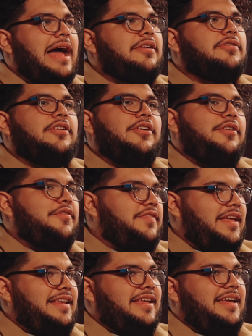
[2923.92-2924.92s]
I don't know if
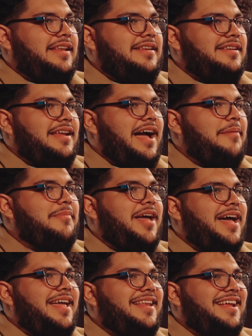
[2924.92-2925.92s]
they did. I'm
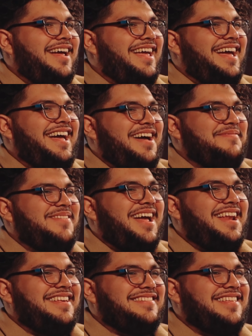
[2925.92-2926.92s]
not
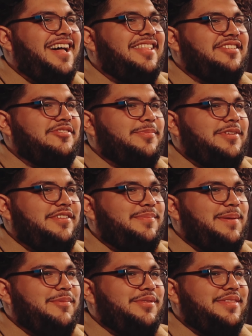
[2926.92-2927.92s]
as knowledgeable as
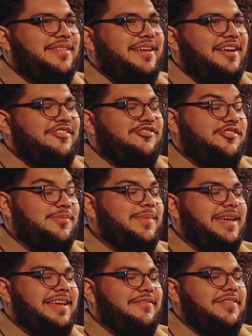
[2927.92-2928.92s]
people should
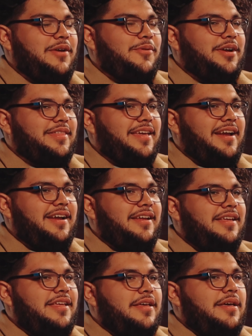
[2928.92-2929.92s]
be if they work there.
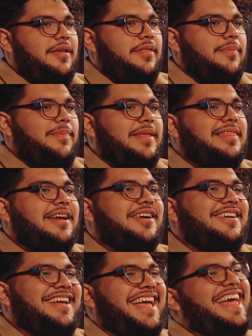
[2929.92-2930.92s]
We'll cut that out. But
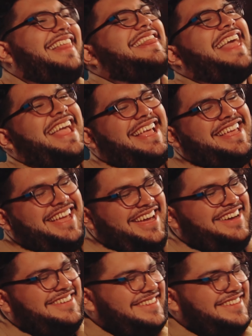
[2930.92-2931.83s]
they're thank you.